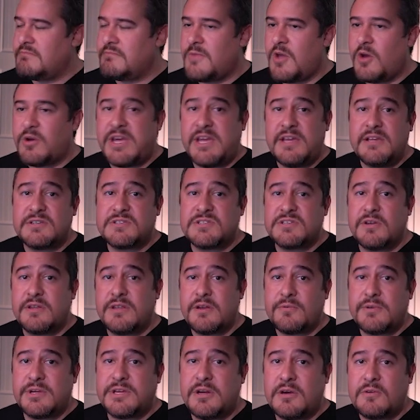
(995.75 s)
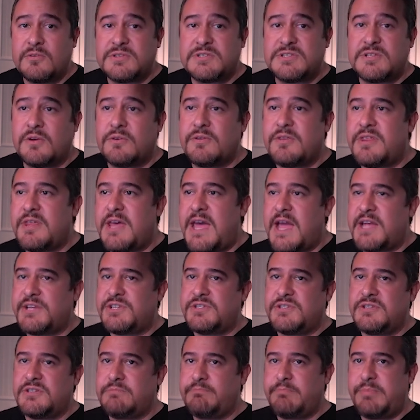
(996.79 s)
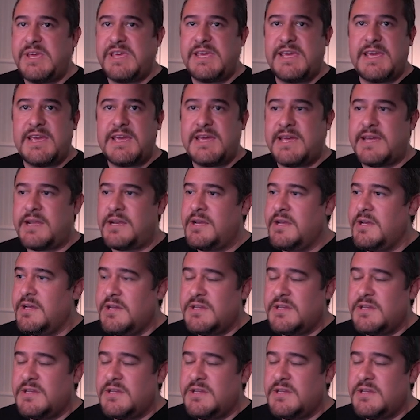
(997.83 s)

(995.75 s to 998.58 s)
Okay, so there we go. So that should be it.